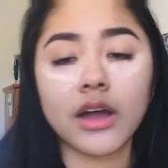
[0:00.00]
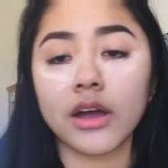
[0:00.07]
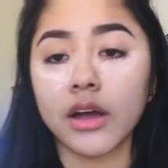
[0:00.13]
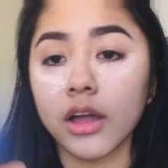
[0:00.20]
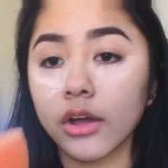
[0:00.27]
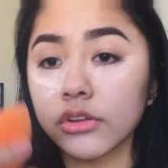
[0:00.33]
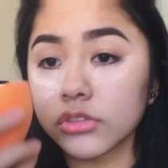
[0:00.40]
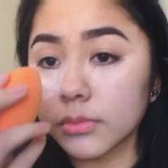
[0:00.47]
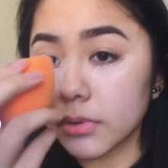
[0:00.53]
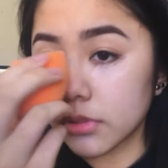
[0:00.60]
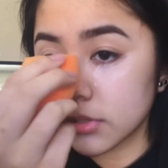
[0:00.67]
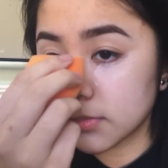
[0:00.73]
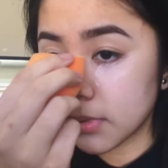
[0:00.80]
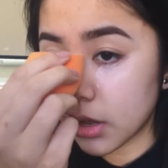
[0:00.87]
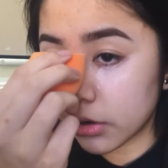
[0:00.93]
I also put
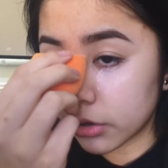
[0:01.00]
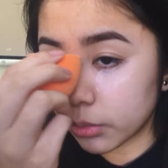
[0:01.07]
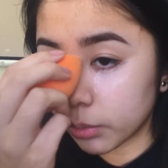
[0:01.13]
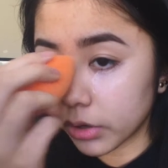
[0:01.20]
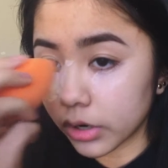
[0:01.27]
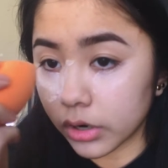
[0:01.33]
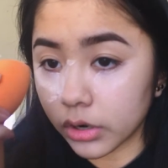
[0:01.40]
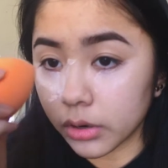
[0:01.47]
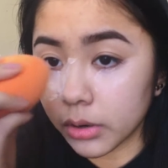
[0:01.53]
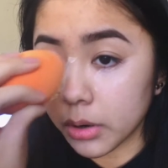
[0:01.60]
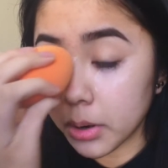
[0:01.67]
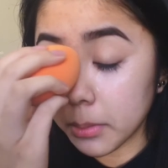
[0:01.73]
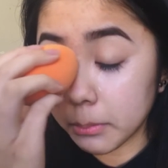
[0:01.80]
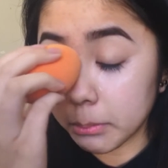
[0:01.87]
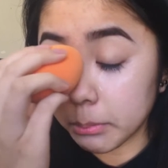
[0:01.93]
this powder in where
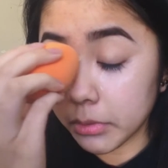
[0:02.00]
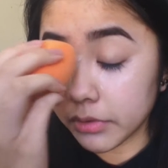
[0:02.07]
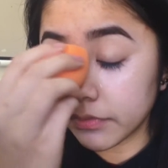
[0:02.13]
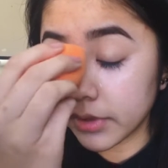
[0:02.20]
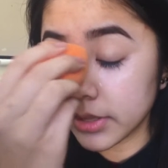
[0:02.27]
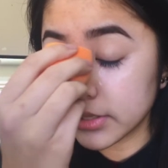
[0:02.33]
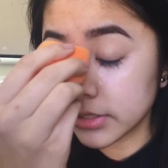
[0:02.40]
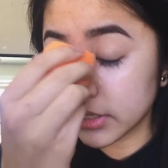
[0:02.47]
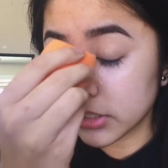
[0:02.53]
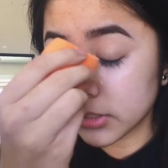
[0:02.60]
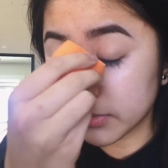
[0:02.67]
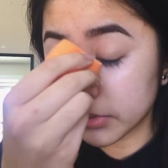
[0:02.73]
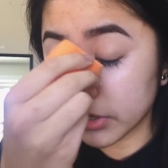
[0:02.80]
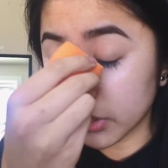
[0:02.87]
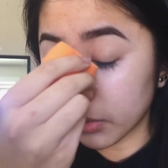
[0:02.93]
my face gets
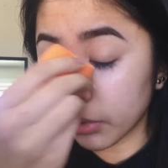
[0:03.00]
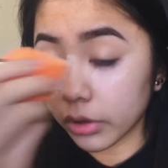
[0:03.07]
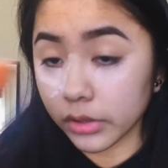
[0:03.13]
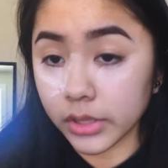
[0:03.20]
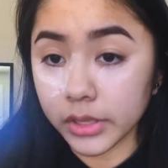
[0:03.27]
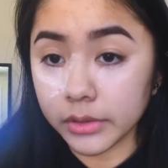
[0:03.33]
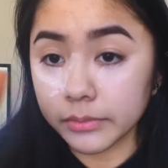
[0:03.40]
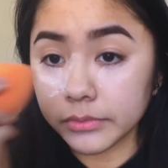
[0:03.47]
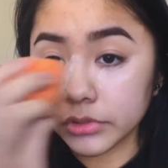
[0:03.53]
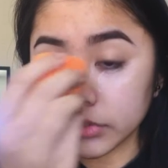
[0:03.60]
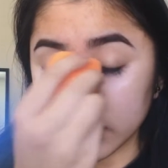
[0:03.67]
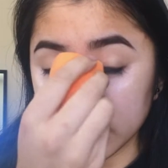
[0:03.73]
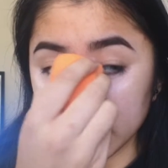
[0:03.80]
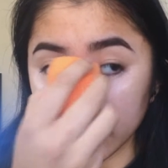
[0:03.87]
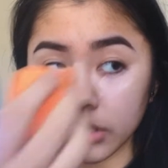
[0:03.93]
pretty oily.
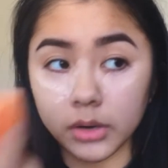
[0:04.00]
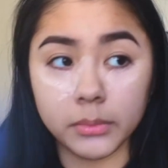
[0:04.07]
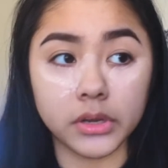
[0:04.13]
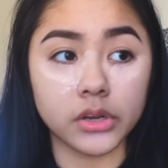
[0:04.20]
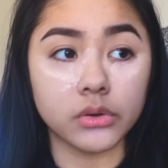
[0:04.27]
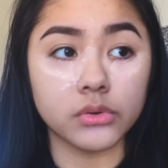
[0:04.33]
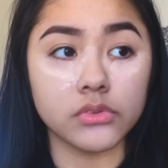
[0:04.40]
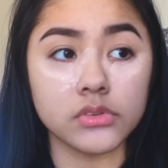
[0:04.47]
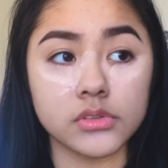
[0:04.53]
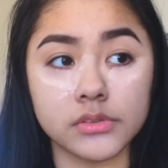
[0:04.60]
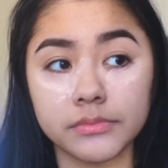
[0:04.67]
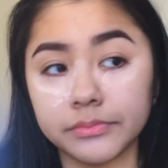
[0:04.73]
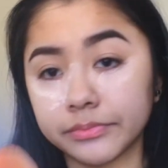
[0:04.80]
That's like on my nose.